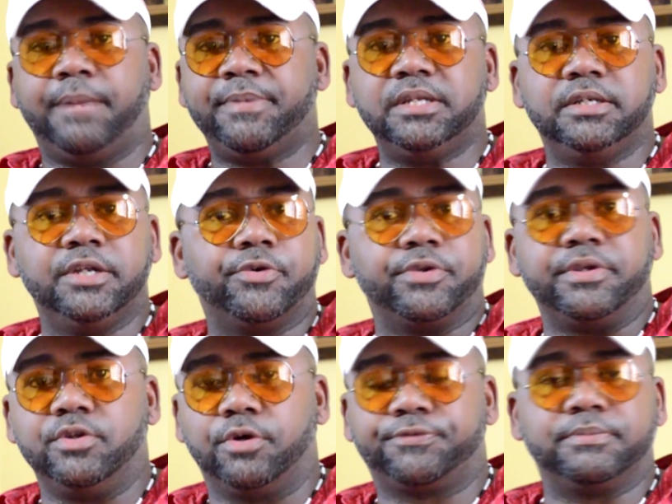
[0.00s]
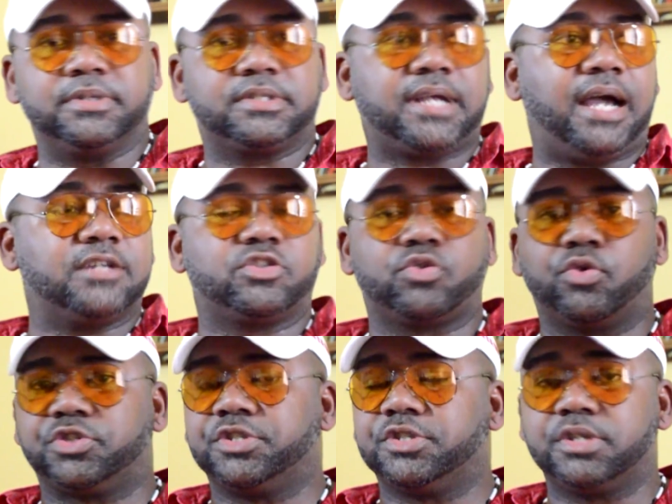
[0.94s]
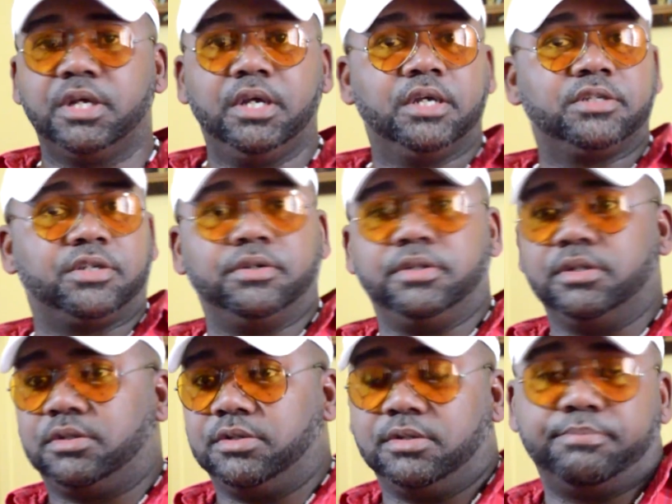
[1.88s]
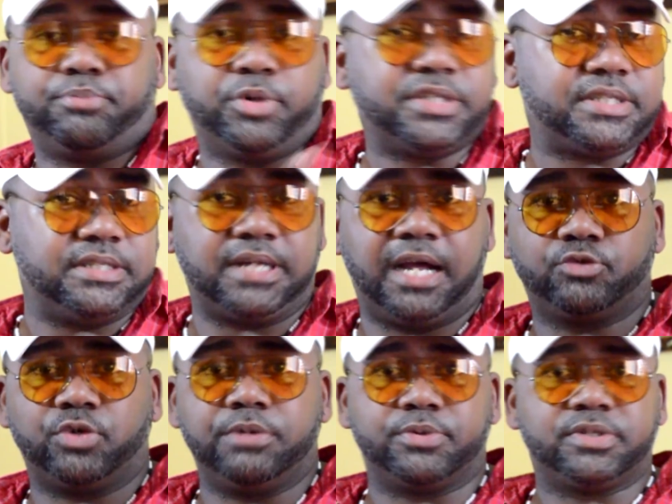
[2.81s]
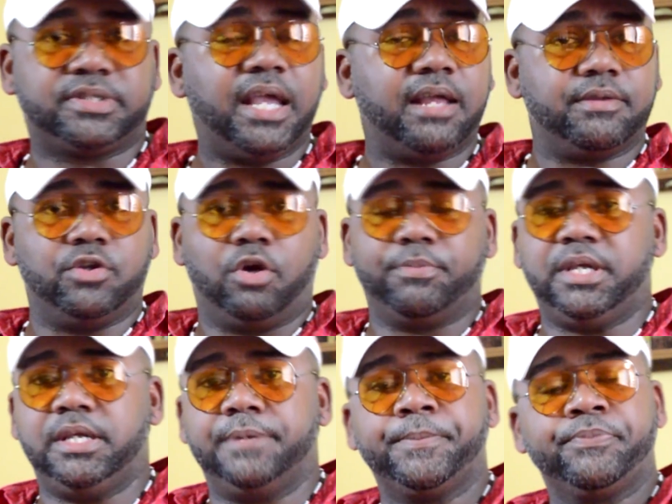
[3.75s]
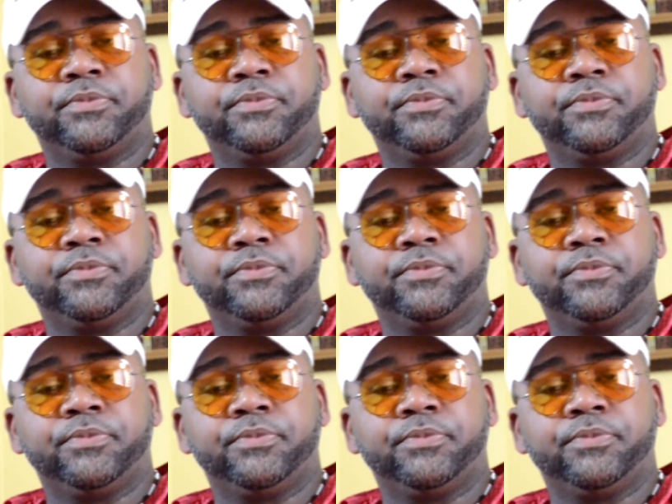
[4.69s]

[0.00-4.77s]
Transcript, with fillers: I mean, literally, you know, from the Scott Storches to the to the Brisses, Andre Brissett. You know what I mean?